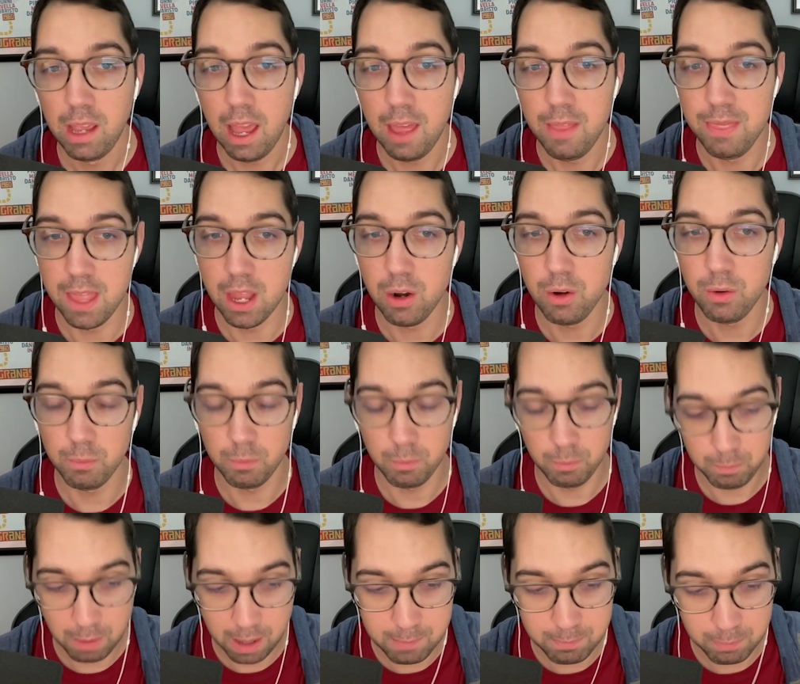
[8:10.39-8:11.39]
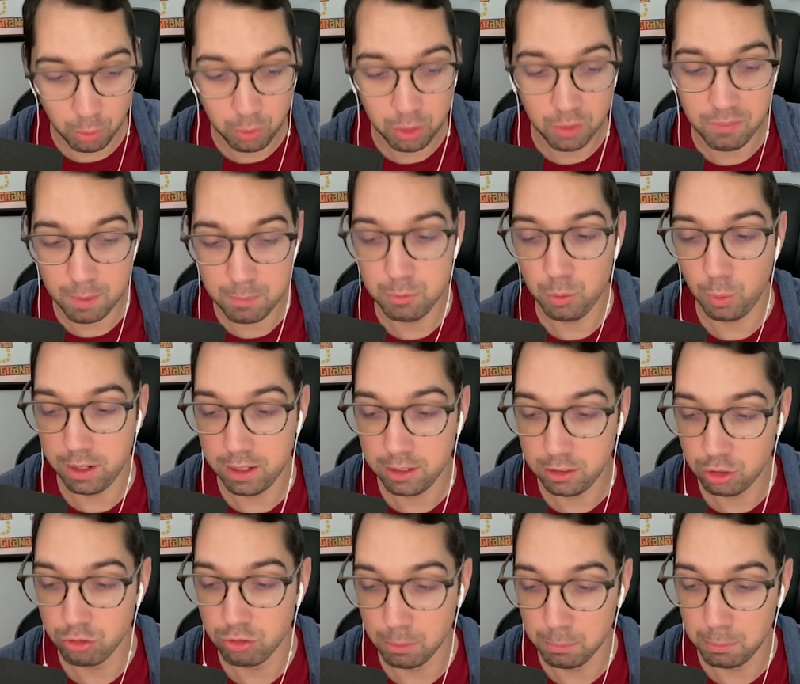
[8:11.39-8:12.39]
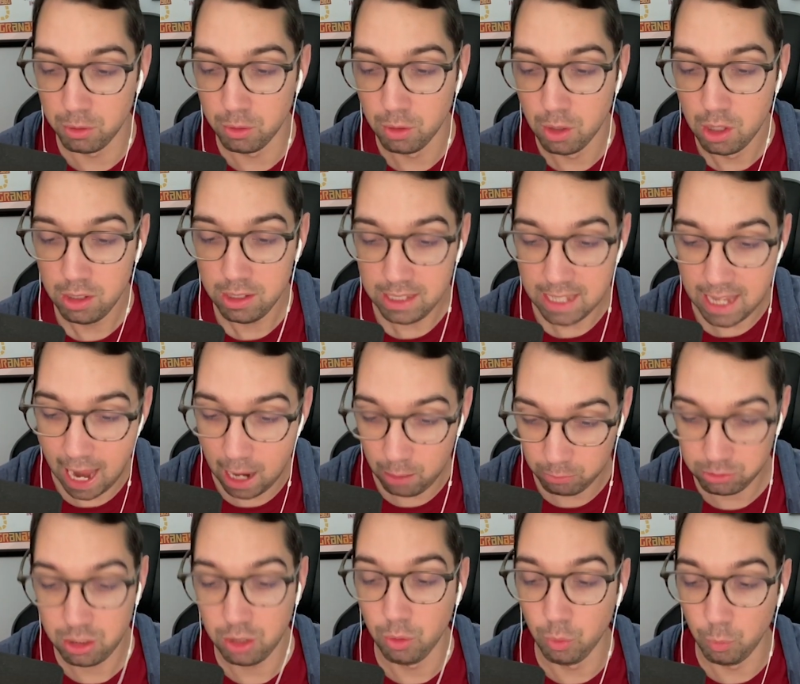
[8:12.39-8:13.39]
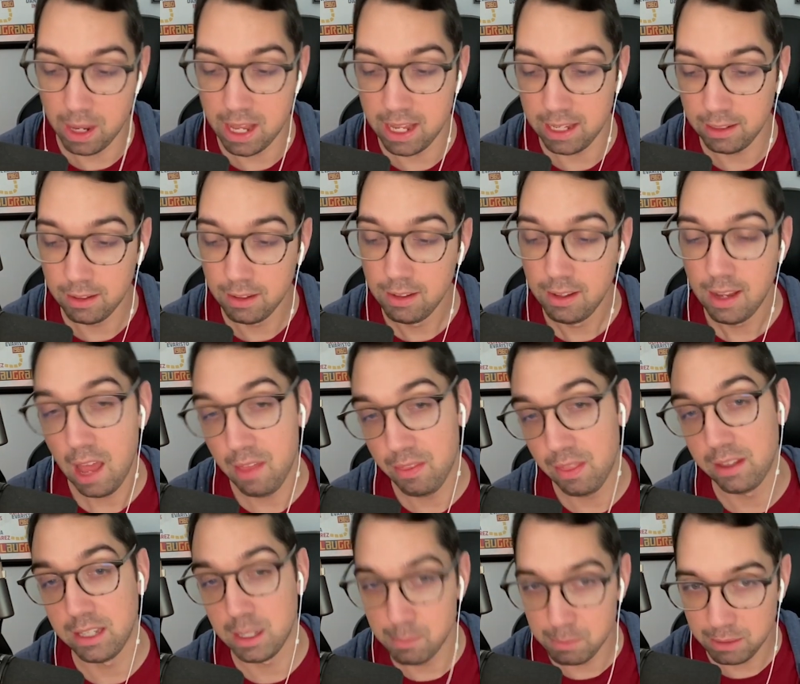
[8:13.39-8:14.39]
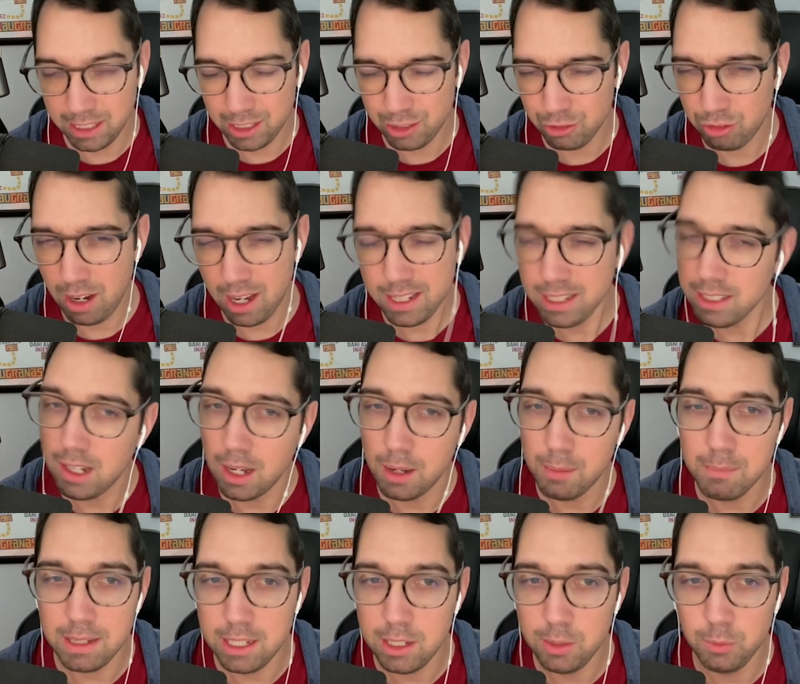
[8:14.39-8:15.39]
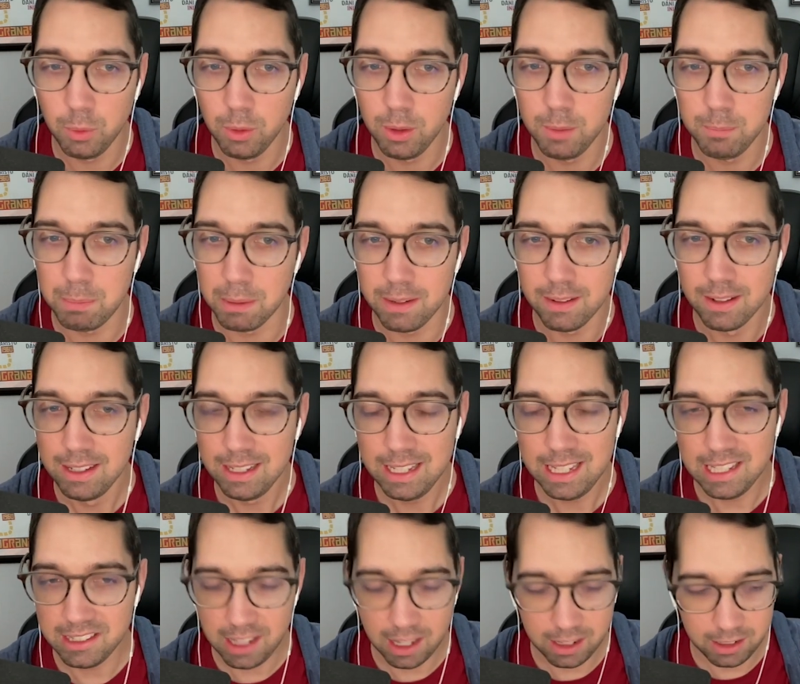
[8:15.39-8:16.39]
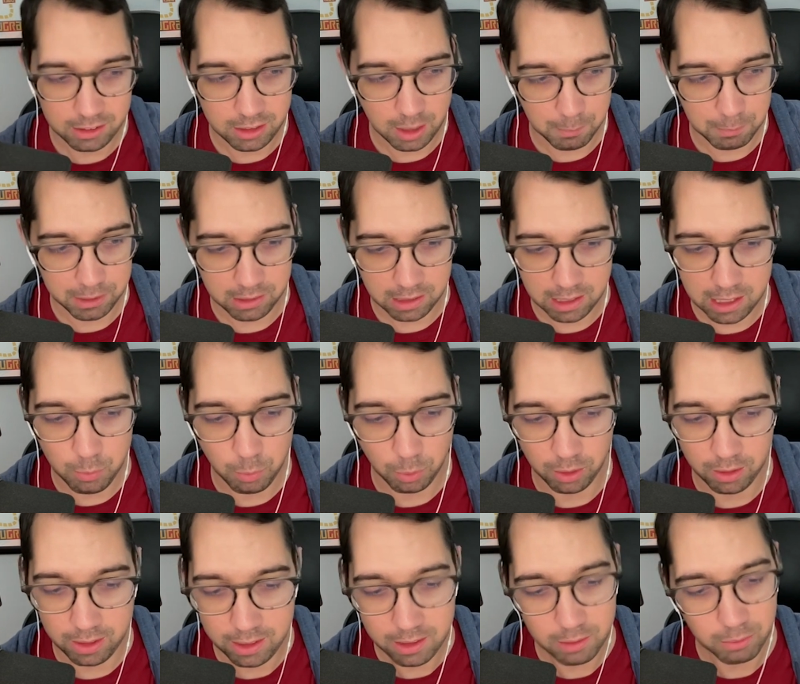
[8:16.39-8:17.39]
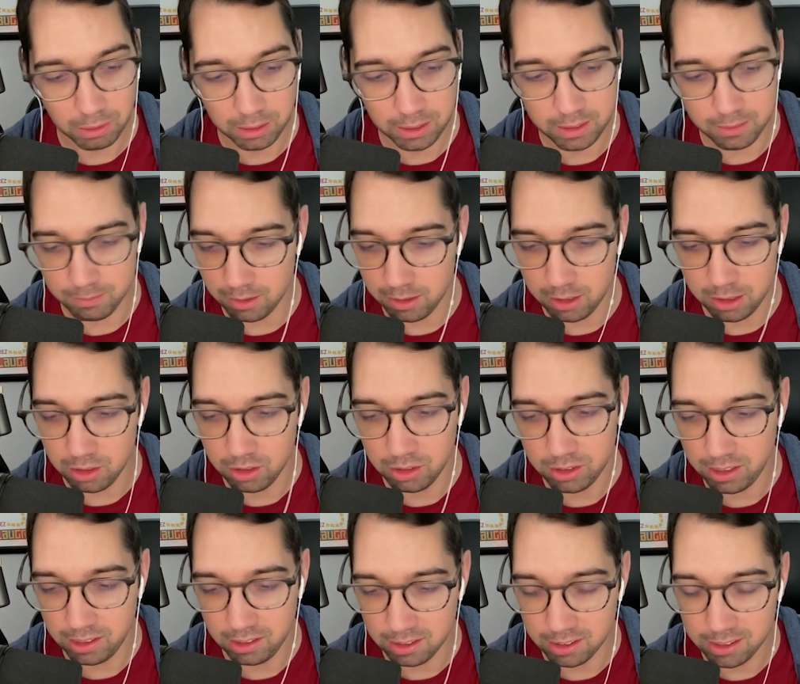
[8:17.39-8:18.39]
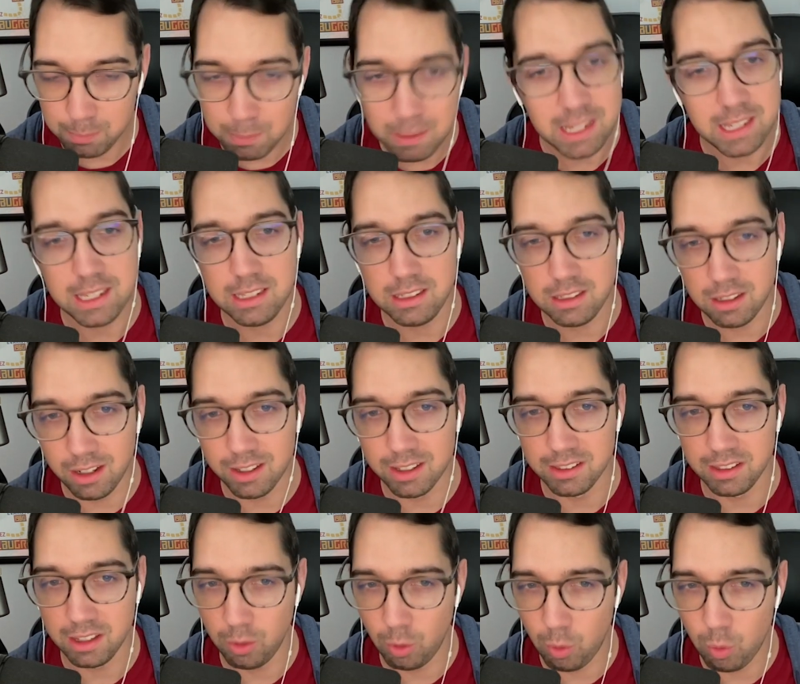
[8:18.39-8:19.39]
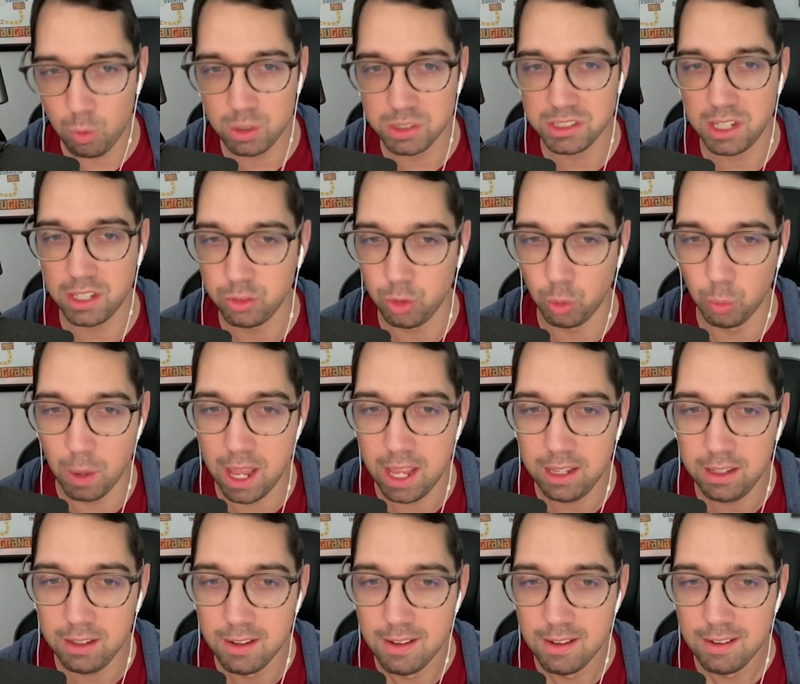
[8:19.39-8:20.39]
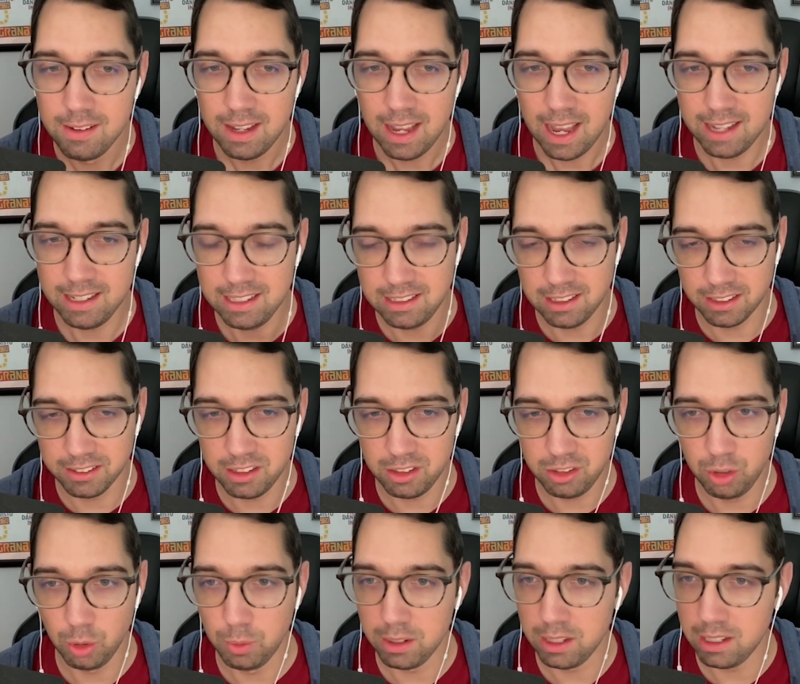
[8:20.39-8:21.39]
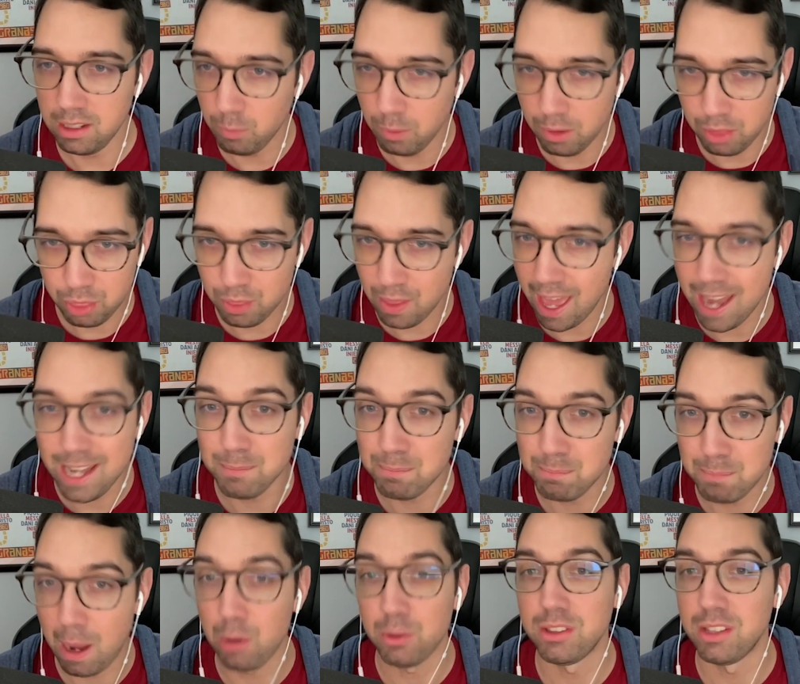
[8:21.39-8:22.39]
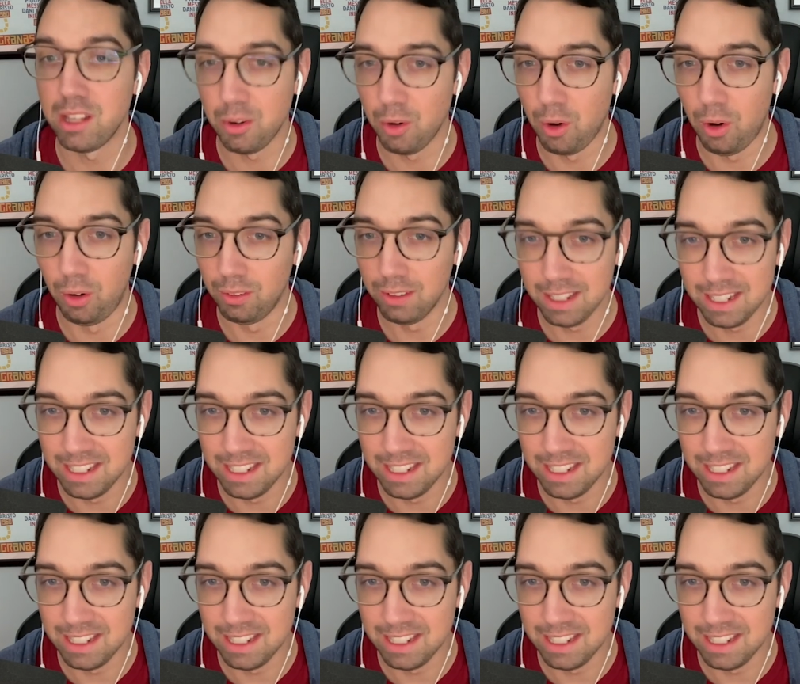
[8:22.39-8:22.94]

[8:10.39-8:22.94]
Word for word: And they're by both of them wanting to dribble out to the wing, and then Dembele trying to come inward, but he's kind of coming inward in a really you see the speed he does in a horizontal way, and he doesn't do it with any pausa at all.